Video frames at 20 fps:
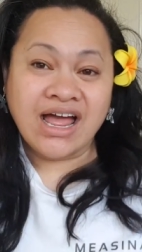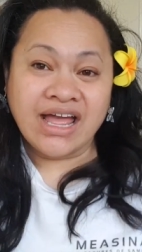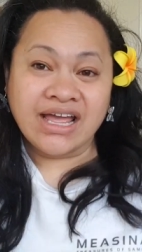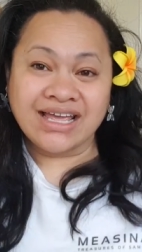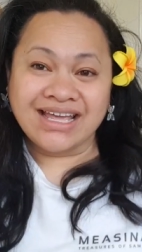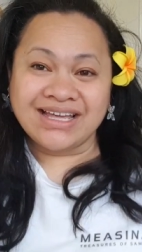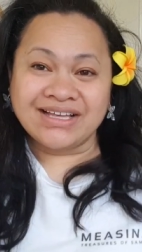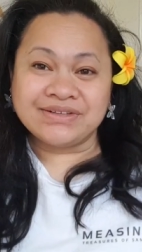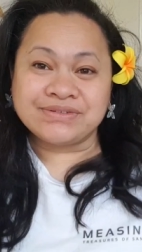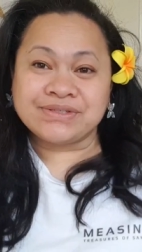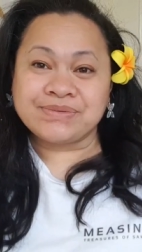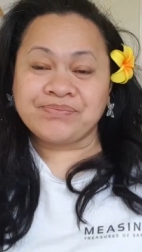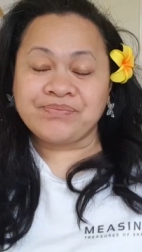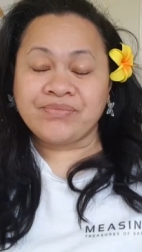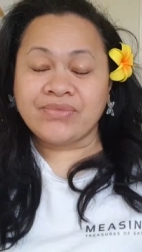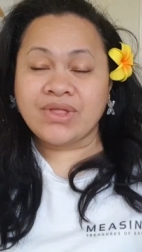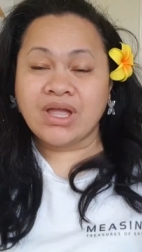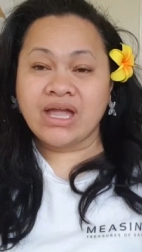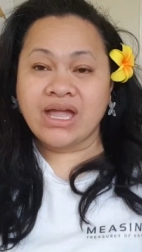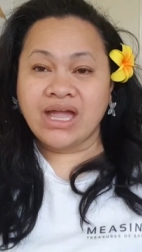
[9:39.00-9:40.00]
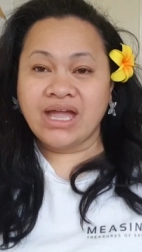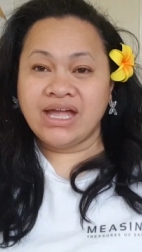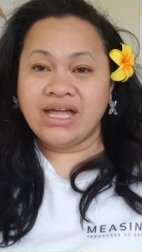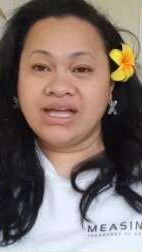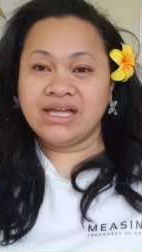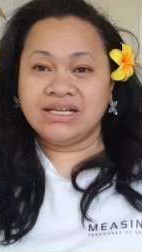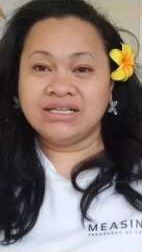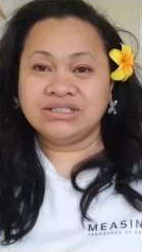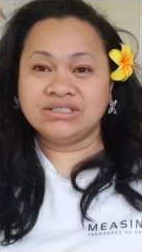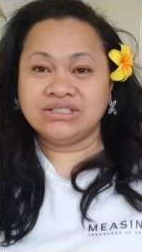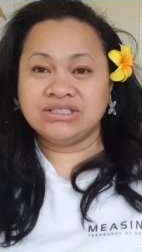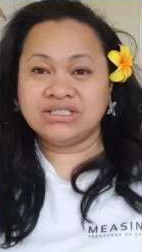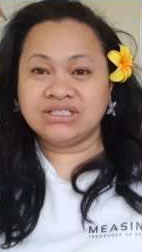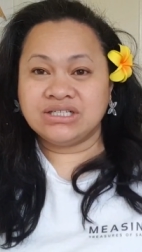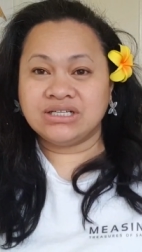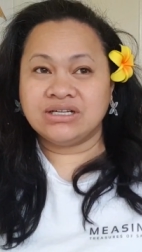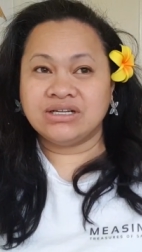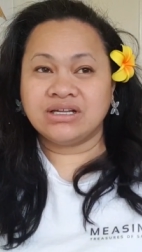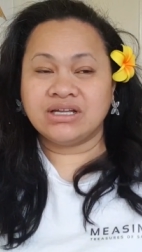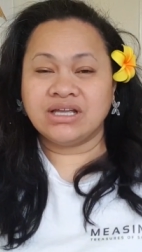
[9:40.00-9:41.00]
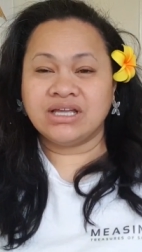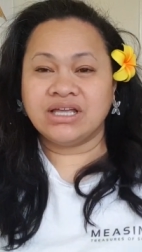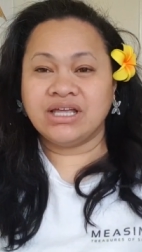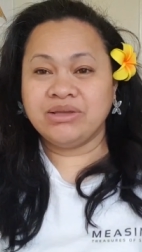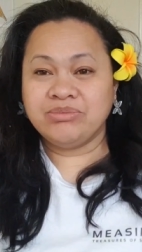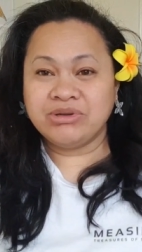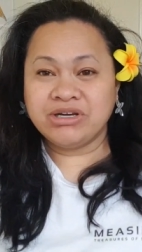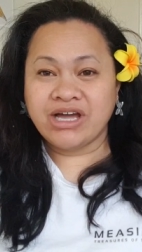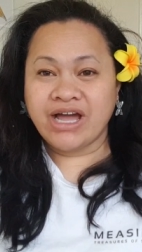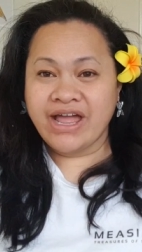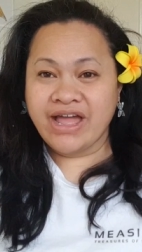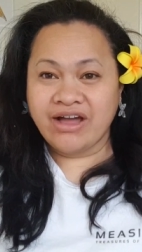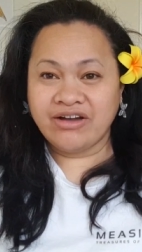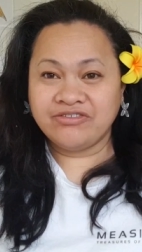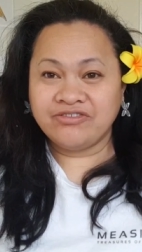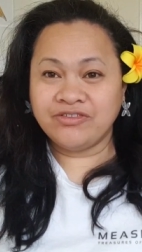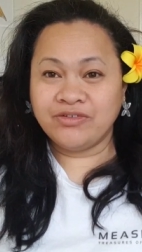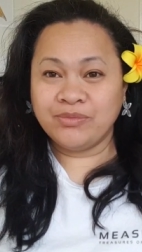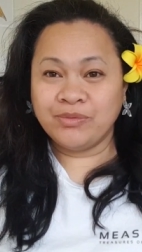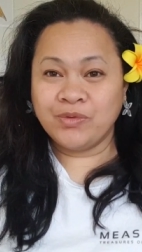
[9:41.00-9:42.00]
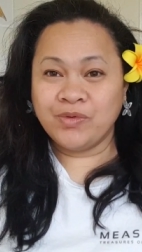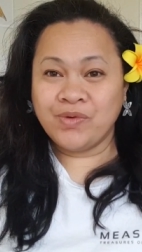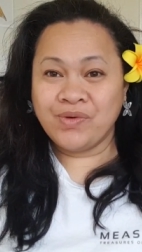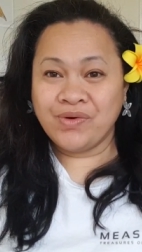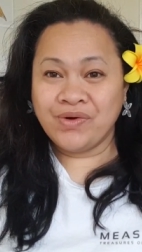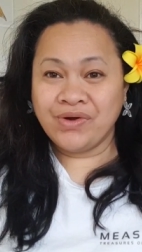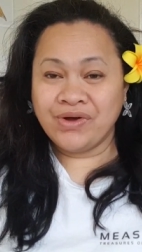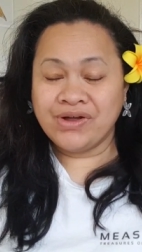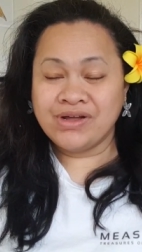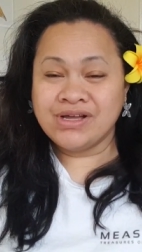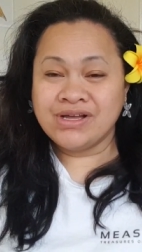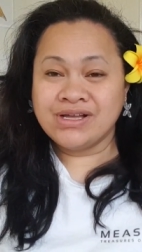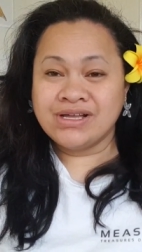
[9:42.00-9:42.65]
Yes, and keep an eye out for more